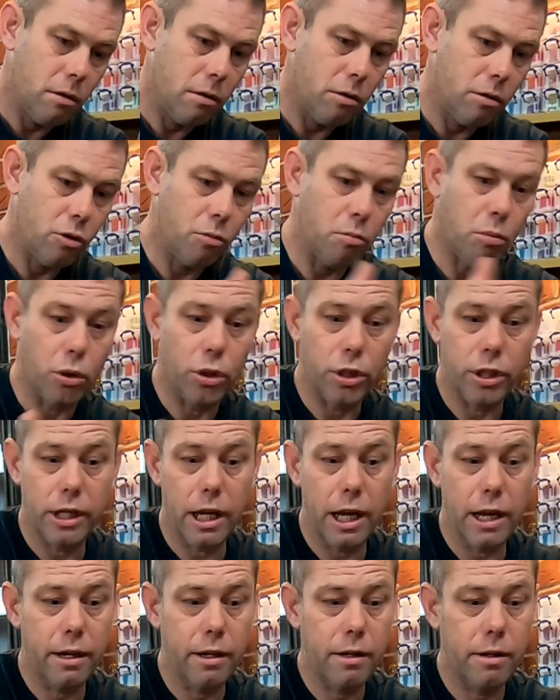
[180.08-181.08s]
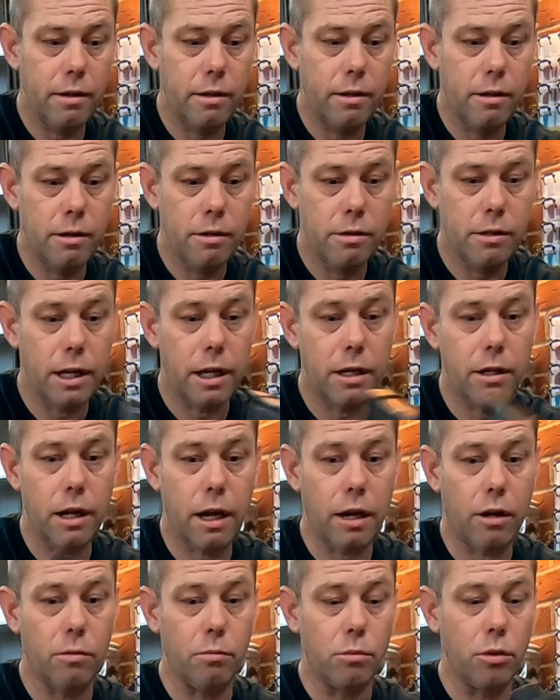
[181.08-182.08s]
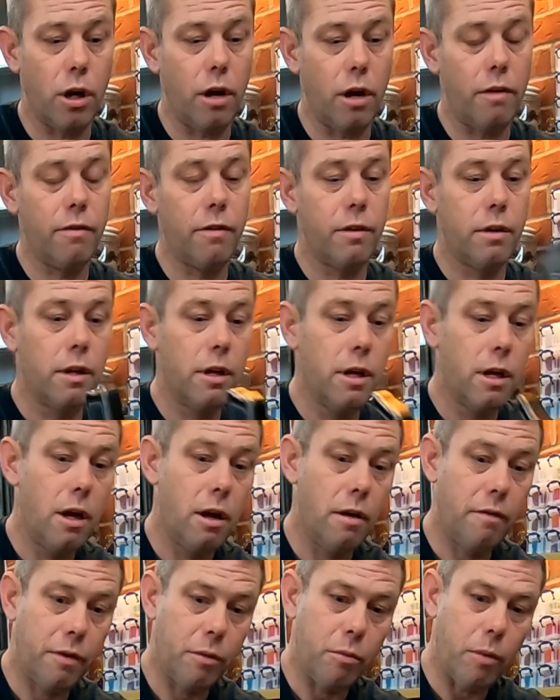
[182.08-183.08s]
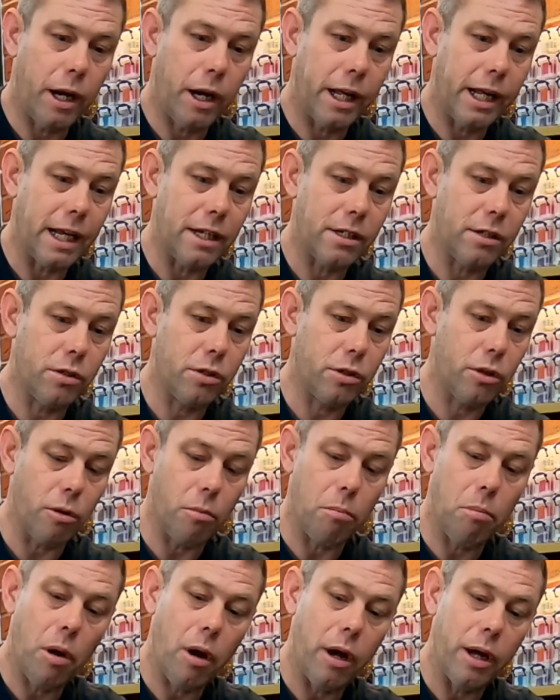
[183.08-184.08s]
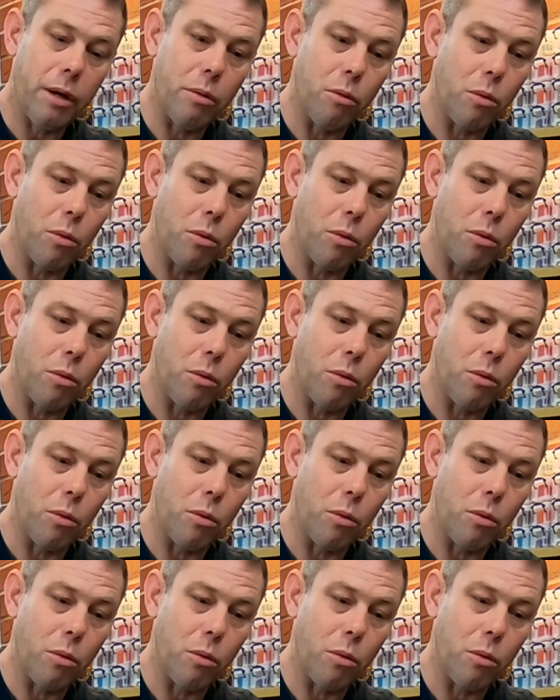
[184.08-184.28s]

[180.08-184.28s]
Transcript: Just pushes down. So that comes off. I think when it gets to a certain part it